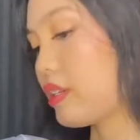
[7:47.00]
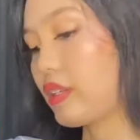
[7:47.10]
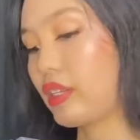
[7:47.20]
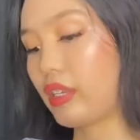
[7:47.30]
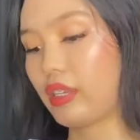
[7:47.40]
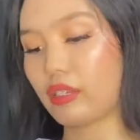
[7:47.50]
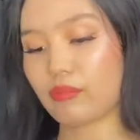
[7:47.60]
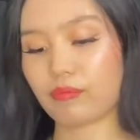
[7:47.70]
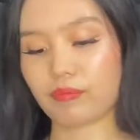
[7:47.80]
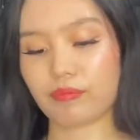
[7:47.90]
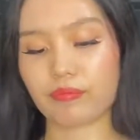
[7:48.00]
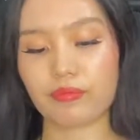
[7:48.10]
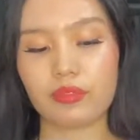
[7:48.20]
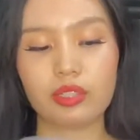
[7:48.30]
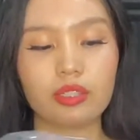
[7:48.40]
Okay,
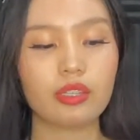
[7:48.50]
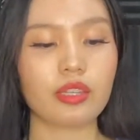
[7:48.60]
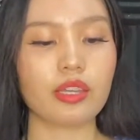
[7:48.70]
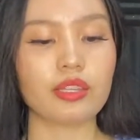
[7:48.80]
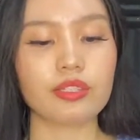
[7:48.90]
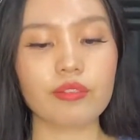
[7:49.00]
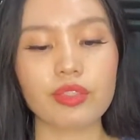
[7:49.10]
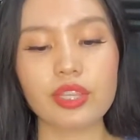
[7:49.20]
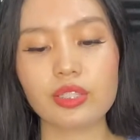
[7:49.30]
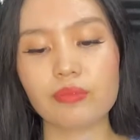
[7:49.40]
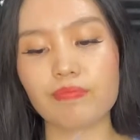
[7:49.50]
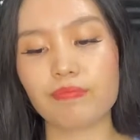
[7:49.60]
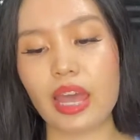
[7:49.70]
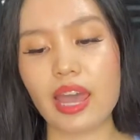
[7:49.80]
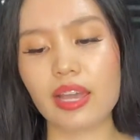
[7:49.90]
so this
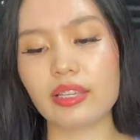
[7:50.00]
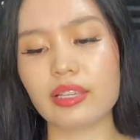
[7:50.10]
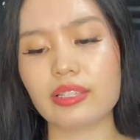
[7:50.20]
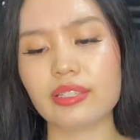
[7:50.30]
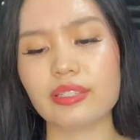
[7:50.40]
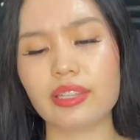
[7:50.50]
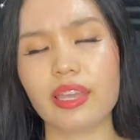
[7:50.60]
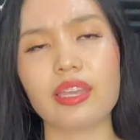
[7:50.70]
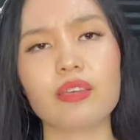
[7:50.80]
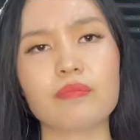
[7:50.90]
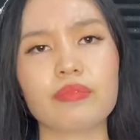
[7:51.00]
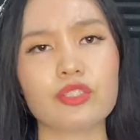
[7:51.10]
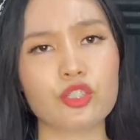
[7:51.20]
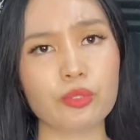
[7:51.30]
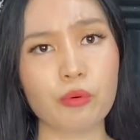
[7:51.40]
bag is named
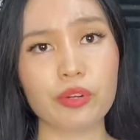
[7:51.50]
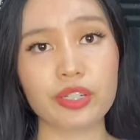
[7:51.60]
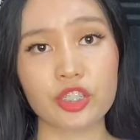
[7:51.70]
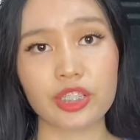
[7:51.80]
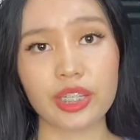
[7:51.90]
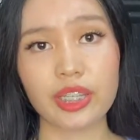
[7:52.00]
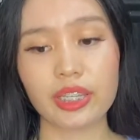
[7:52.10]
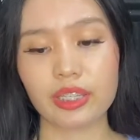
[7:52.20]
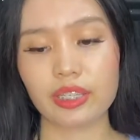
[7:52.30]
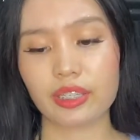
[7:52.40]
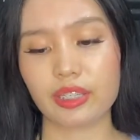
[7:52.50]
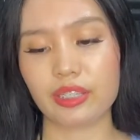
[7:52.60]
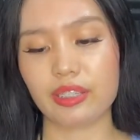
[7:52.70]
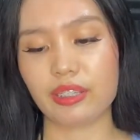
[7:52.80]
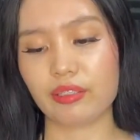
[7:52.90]
Georgie.
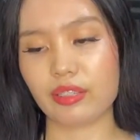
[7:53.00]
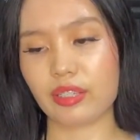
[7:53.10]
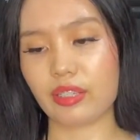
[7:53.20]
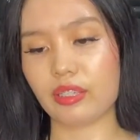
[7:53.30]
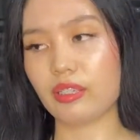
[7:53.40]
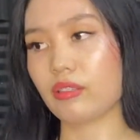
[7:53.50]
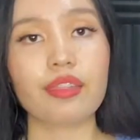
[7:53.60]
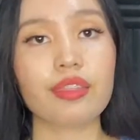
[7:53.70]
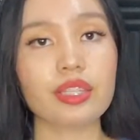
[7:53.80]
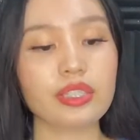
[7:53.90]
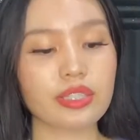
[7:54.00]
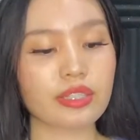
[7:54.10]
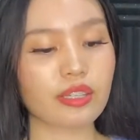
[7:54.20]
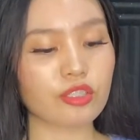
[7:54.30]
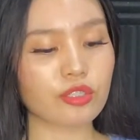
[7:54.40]
Okay, this is
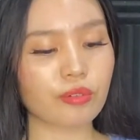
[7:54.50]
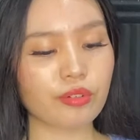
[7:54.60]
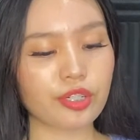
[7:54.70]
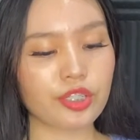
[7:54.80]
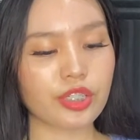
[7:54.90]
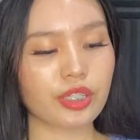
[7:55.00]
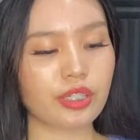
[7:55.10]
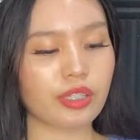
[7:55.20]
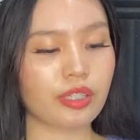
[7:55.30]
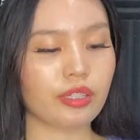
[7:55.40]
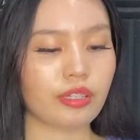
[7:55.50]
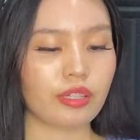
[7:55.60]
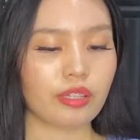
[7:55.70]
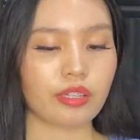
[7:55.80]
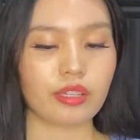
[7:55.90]
the Georgie
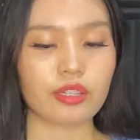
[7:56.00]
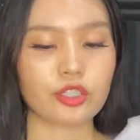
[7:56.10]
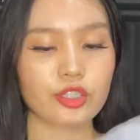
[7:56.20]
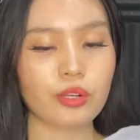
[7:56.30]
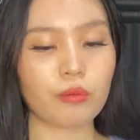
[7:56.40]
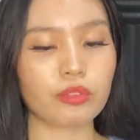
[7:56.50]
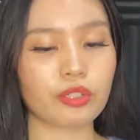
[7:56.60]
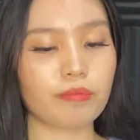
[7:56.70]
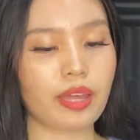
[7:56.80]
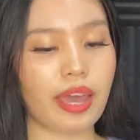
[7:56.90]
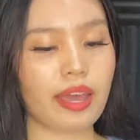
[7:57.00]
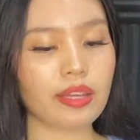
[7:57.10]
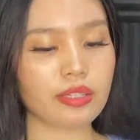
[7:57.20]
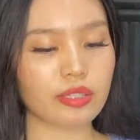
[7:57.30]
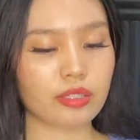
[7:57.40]
Shoulder
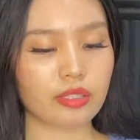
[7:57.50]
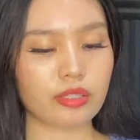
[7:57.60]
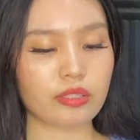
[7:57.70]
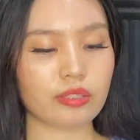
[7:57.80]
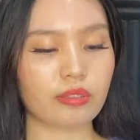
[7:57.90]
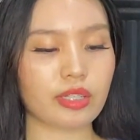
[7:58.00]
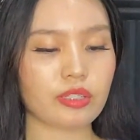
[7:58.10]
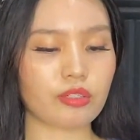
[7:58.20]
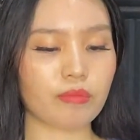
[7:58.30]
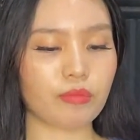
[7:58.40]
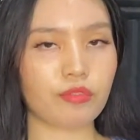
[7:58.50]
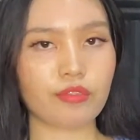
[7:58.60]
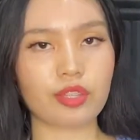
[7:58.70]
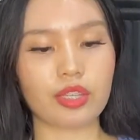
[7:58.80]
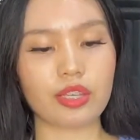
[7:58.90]
Bag. So let's remove
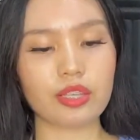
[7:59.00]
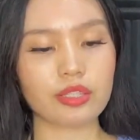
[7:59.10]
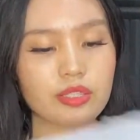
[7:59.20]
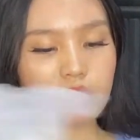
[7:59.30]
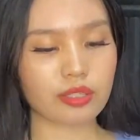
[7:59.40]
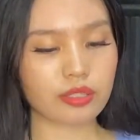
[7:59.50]
this